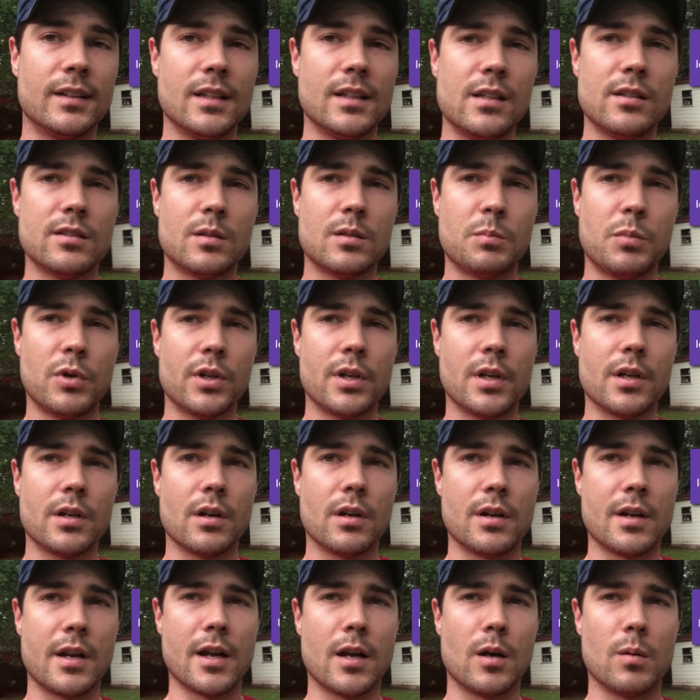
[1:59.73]
least put it
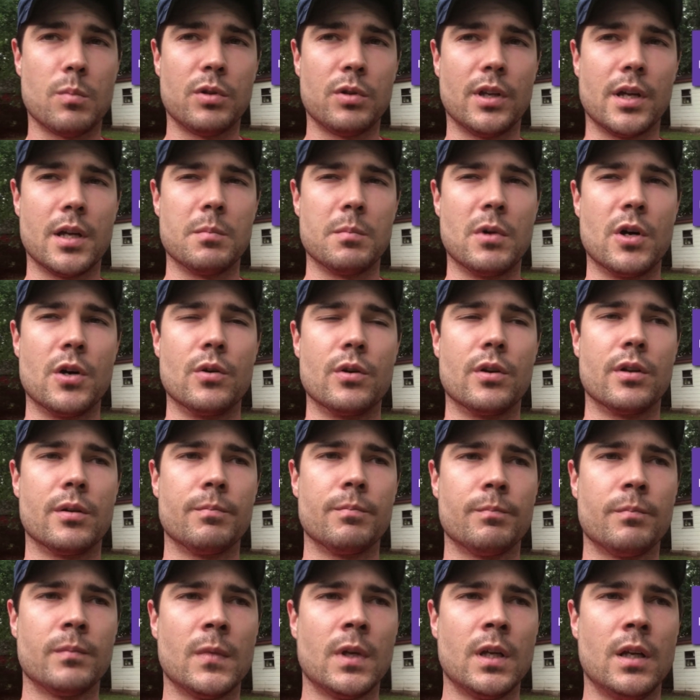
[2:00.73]
on airplane mode.
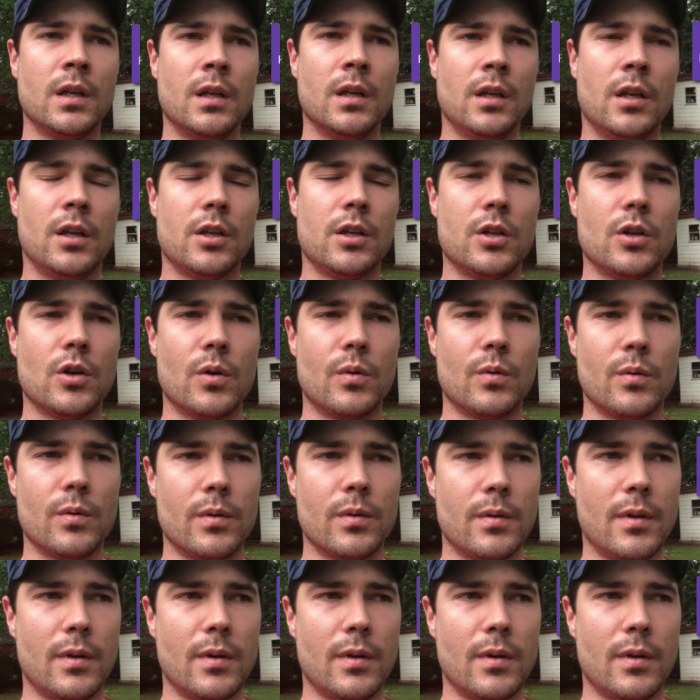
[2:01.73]
You know,